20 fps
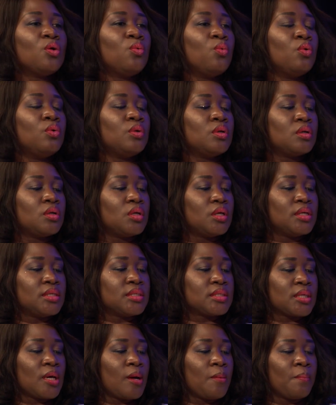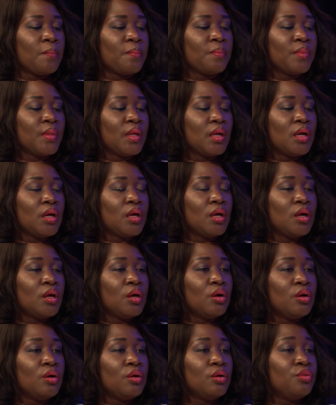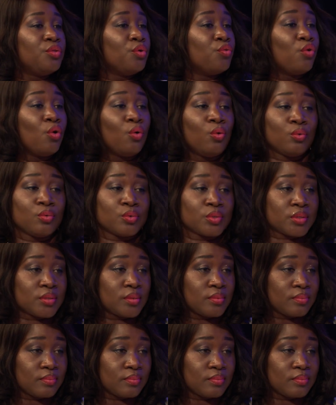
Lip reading: one is the roles.